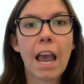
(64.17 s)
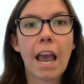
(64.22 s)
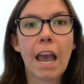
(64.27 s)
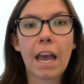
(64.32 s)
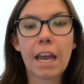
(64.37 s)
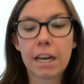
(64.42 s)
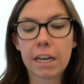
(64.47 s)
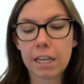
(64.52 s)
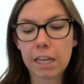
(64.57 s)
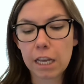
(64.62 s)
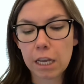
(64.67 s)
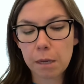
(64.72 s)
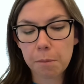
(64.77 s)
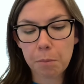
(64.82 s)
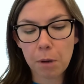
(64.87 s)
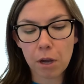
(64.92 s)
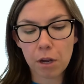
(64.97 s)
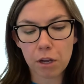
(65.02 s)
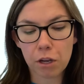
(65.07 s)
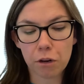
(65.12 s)
and
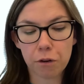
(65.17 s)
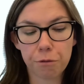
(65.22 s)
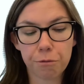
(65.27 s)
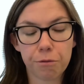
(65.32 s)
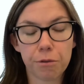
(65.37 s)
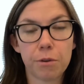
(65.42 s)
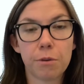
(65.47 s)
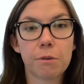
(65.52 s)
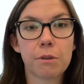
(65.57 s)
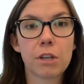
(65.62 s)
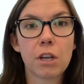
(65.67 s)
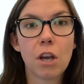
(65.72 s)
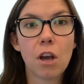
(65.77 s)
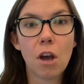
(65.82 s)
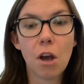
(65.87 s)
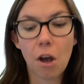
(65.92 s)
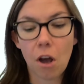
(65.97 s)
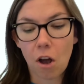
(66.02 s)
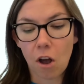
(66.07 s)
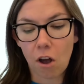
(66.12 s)
keep your fruit
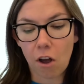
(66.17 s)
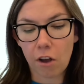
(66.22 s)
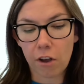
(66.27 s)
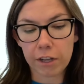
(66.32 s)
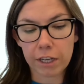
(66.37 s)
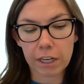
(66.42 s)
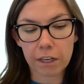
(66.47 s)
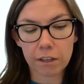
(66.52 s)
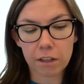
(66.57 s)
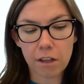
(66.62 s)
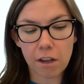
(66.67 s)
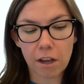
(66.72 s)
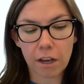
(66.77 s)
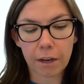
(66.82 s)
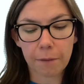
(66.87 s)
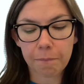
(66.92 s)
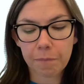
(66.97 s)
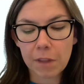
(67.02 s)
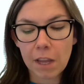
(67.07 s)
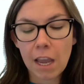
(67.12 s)
all year long.
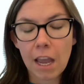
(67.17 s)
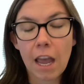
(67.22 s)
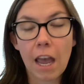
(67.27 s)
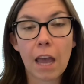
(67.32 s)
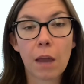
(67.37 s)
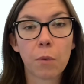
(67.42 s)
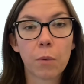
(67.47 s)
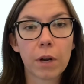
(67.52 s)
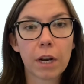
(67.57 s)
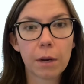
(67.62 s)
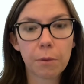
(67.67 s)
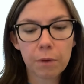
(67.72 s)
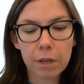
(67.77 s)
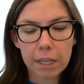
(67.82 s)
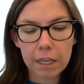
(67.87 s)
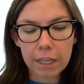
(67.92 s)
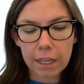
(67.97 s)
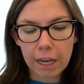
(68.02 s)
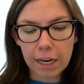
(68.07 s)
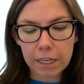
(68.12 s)
And what I
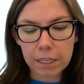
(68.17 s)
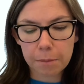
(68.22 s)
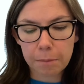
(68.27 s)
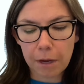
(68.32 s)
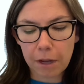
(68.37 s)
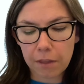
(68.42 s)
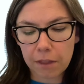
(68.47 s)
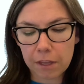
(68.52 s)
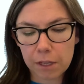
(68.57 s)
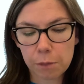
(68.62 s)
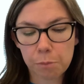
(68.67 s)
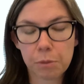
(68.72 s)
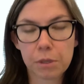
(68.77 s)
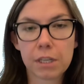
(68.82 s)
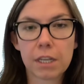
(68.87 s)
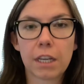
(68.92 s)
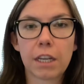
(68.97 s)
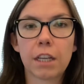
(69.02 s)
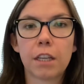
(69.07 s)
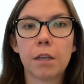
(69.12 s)
really liked about this
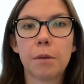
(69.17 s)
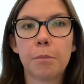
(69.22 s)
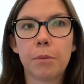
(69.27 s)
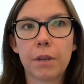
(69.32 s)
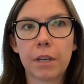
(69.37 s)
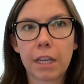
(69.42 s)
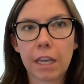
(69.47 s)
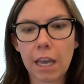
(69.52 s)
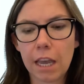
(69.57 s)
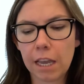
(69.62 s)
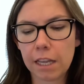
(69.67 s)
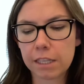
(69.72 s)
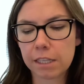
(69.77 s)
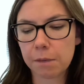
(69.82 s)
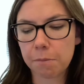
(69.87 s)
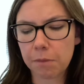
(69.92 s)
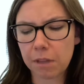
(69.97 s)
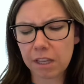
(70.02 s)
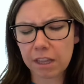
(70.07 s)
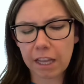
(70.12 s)
particular book, and
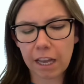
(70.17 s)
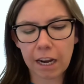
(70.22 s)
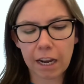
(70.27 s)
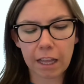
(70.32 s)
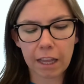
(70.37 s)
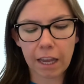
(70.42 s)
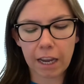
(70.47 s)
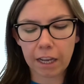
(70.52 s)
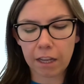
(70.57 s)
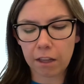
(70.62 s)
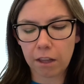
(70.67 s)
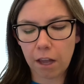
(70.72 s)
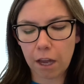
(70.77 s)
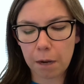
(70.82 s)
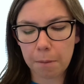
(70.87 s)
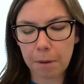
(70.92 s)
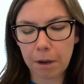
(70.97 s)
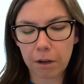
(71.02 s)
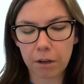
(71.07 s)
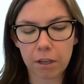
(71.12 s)
something that I like a lot
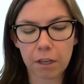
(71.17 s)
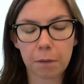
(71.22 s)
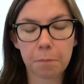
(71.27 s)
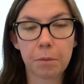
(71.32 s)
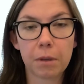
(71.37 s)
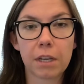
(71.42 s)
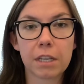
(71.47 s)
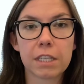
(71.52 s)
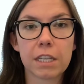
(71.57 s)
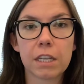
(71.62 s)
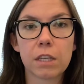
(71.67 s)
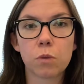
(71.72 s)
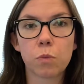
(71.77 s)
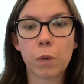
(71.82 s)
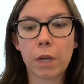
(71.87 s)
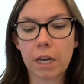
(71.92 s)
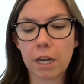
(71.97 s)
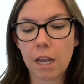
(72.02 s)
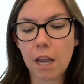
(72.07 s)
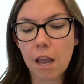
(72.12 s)
about cookbooks, is
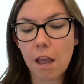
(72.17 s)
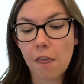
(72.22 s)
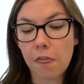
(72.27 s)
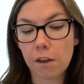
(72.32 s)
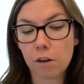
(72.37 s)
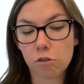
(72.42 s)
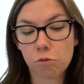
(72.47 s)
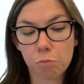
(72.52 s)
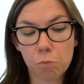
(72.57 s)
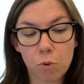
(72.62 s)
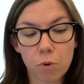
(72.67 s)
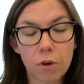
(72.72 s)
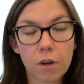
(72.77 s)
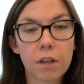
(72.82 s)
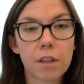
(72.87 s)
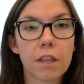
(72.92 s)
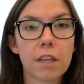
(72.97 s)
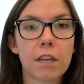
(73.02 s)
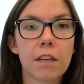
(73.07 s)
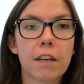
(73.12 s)
when there's more
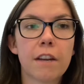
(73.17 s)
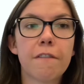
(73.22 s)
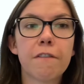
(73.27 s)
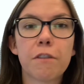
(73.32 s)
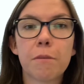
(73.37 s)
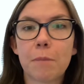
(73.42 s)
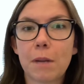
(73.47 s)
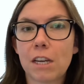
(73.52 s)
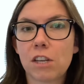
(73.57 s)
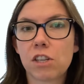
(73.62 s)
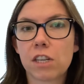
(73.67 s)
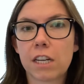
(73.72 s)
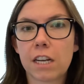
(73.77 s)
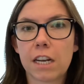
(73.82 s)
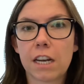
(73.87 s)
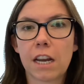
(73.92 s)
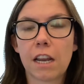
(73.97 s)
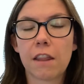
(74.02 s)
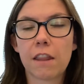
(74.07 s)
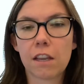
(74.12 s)
than information in
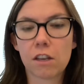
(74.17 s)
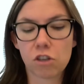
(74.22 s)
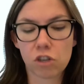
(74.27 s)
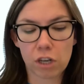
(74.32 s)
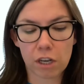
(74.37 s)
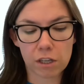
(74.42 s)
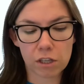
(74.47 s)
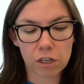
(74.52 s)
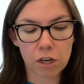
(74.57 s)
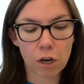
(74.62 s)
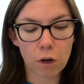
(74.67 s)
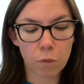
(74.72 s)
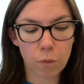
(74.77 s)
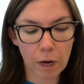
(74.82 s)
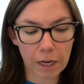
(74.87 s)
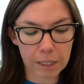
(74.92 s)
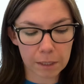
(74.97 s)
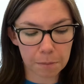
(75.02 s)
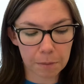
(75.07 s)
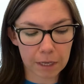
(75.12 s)
it than just
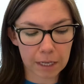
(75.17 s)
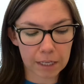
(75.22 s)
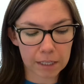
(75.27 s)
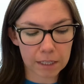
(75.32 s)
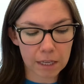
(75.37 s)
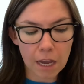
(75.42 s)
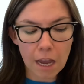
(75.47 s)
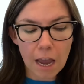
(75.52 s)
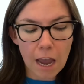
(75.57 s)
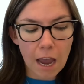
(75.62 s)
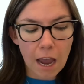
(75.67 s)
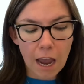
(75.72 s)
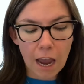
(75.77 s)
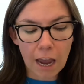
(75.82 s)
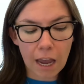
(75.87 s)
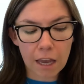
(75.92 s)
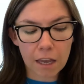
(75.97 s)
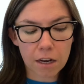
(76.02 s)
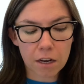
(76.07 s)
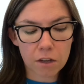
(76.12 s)
recipes.
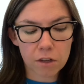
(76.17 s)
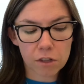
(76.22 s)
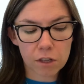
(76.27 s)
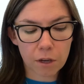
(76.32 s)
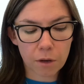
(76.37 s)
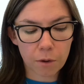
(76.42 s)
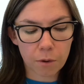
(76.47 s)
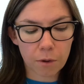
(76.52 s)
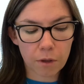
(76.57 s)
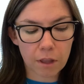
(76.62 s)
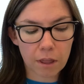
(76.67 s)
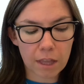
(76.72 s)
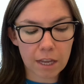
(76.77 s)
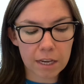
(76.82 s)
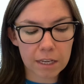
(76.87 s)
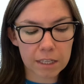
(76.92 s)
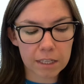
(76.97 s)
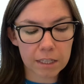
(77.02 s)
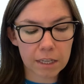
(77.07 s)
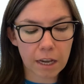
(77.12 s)
And so
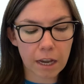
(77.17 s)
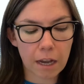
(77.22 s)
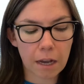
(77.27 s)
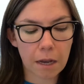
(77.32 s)
this